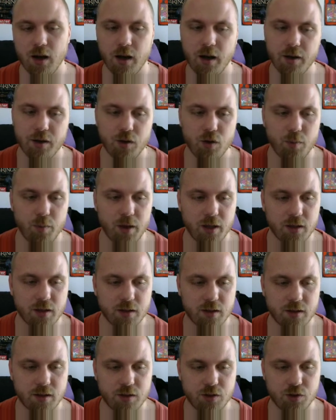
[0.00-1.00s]
You meant
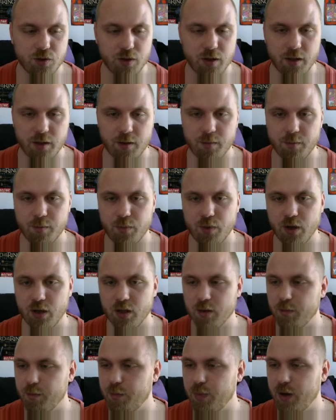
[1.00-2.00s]
should I bring
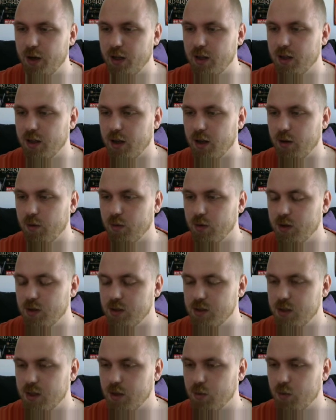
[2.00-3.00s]
the body down? Is
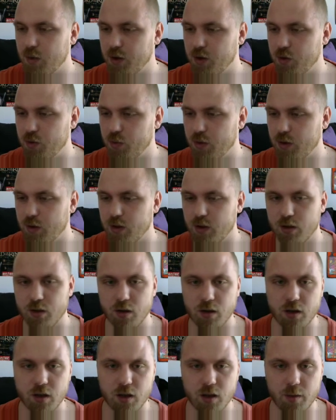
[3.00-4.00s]
that what you were
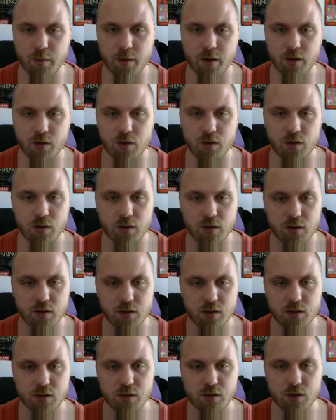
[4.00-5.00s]
talking about?
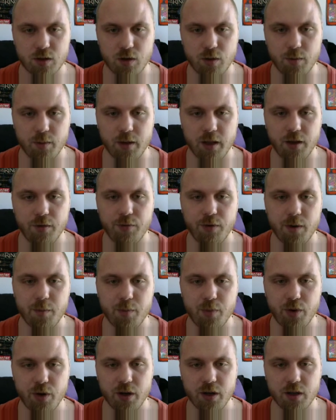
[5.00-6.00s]
So if I
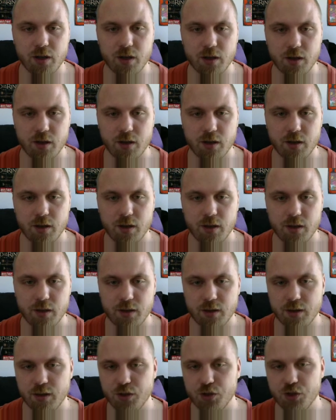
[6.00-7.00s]
bring
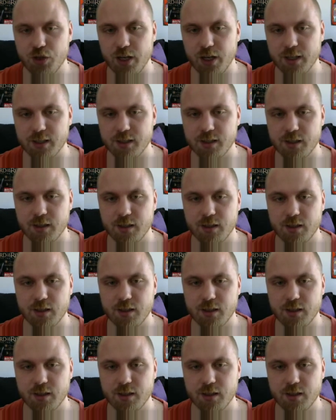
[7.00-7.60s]
the chest